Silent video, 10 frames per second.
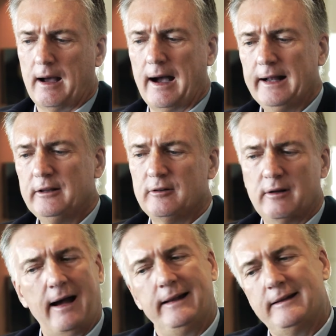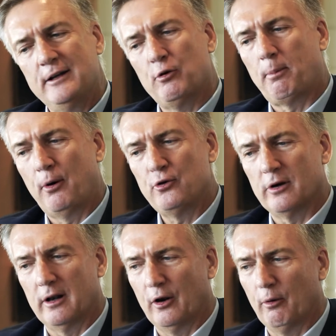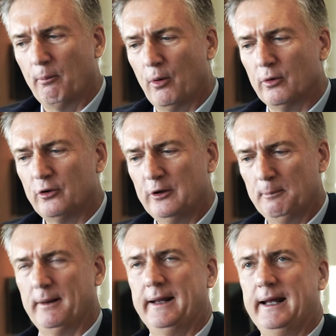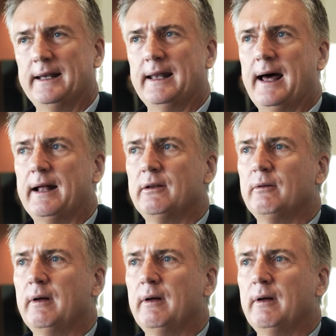I tend to approach it a little more simply, in that